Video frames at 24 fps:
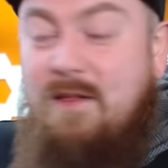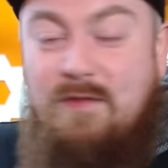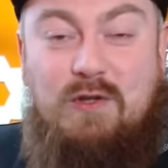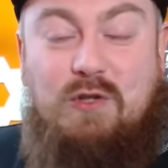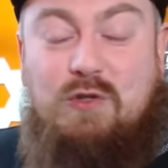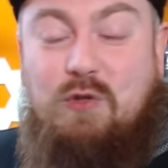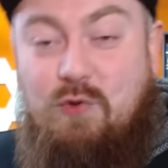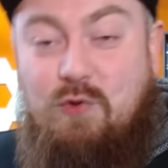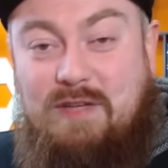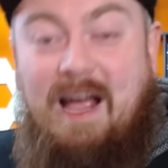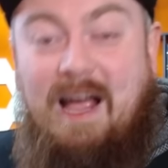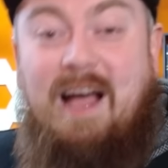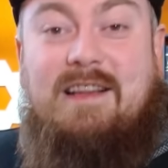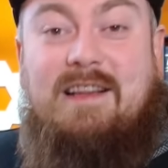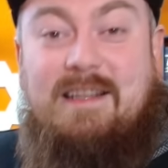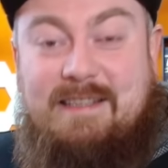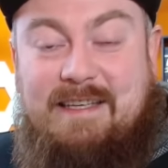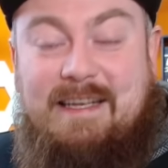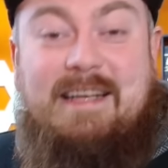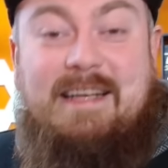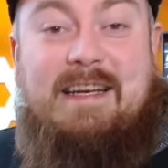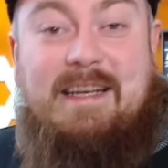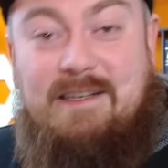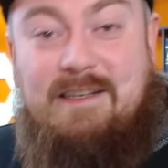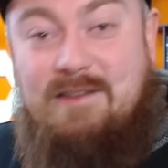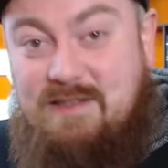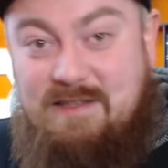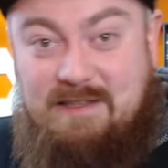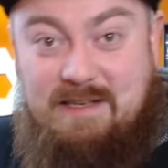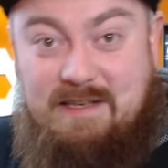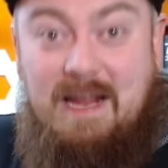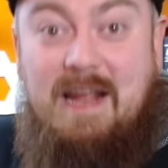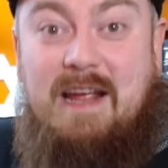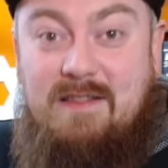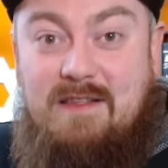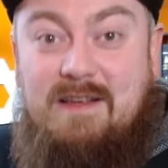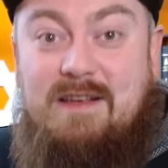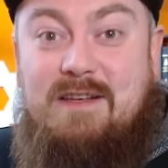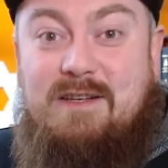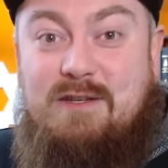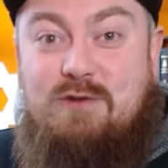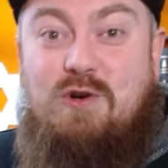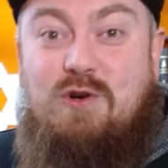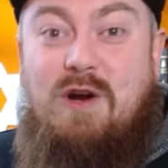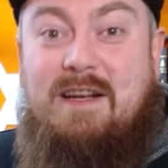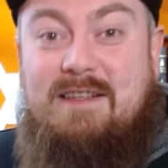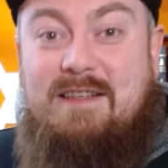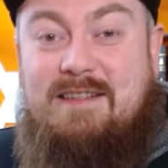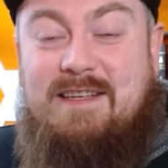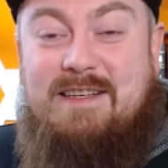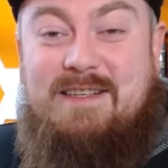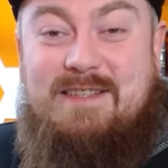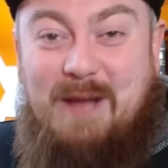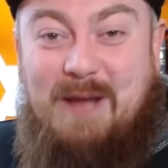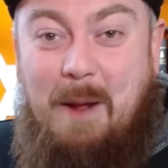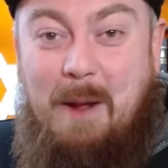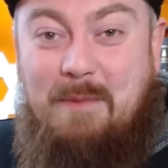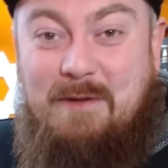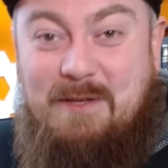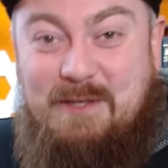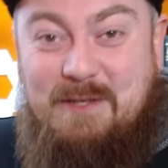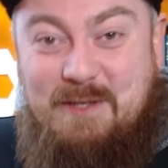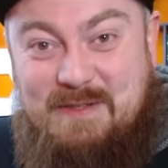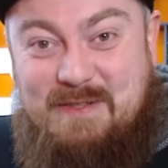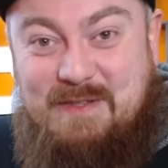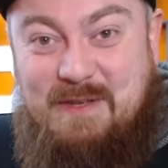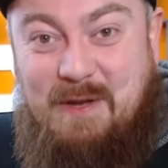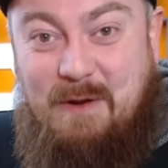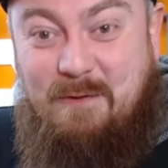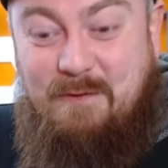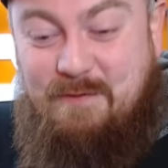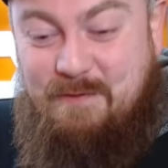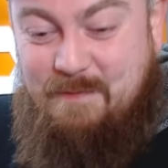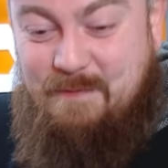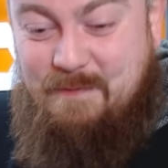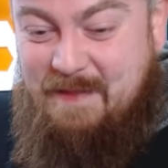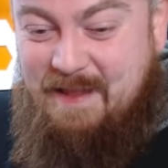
the totalitarian state that is trying to establish itself.